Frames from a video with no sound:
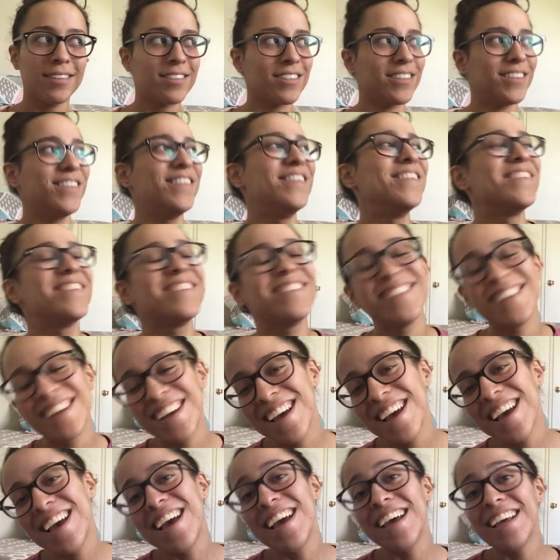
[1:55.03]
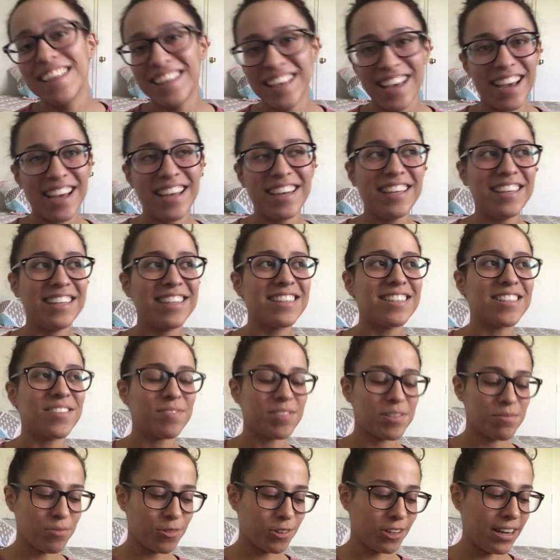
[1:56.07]
So yeah, I needed
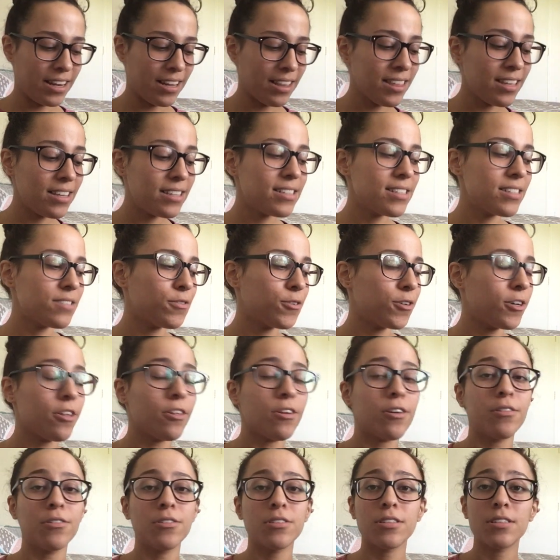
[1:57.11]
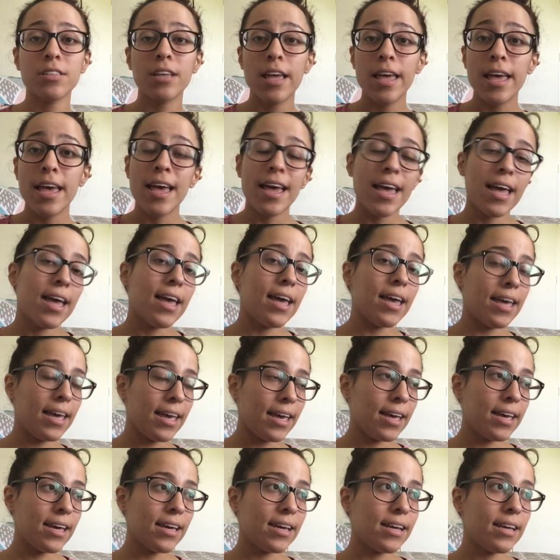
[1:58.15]
something more like this for those,
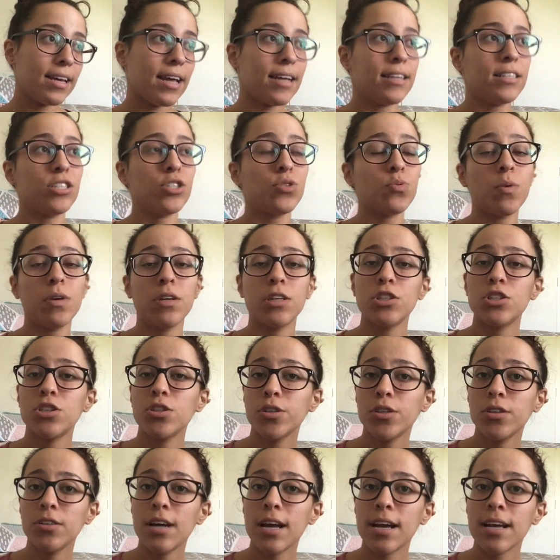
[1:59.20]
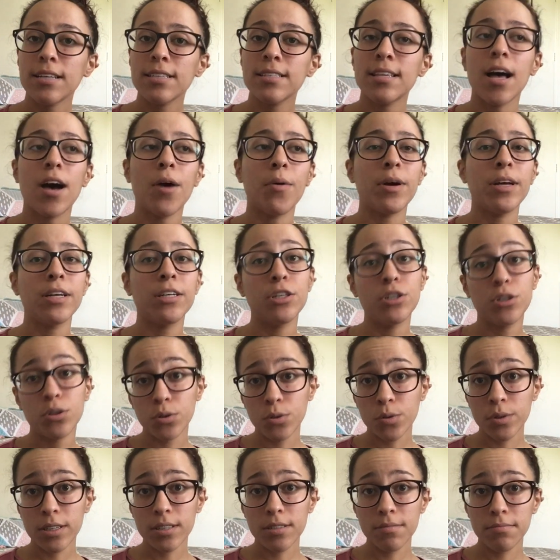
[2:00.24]
and I just want to show you guys how I
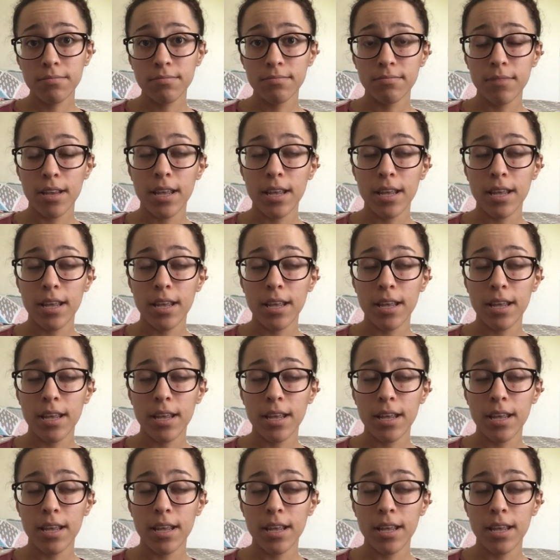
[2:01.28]
do it.